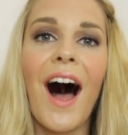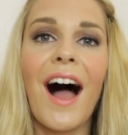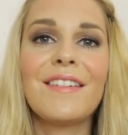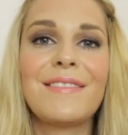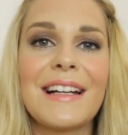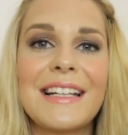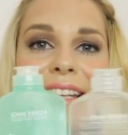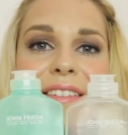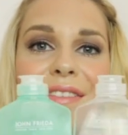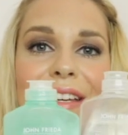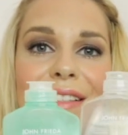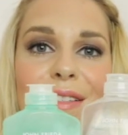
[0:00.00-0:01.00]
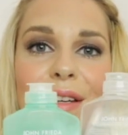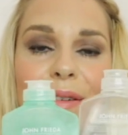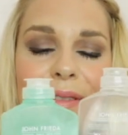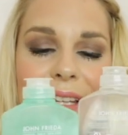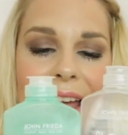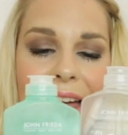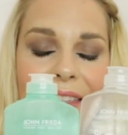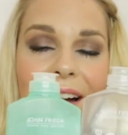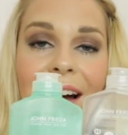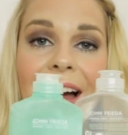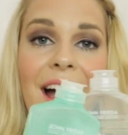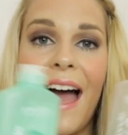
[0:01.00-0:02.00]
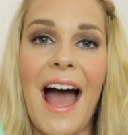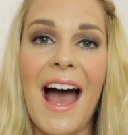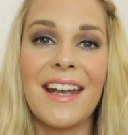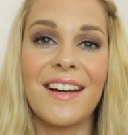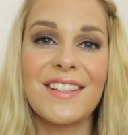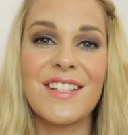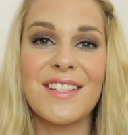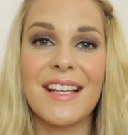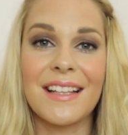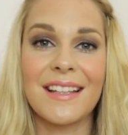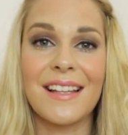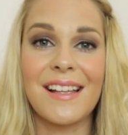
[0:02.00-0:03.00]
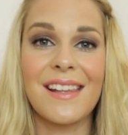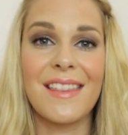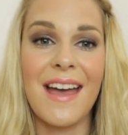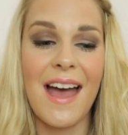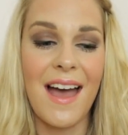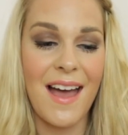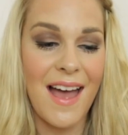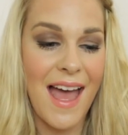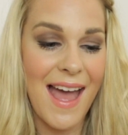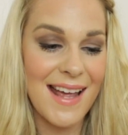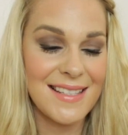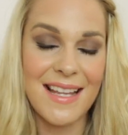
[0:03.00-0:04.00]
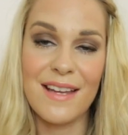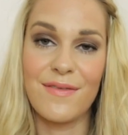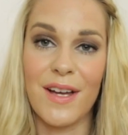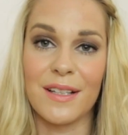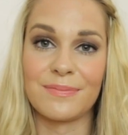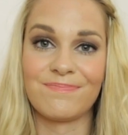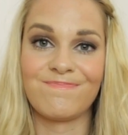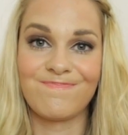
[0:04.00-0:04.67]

really love these two together, and I just think they're hair saviour.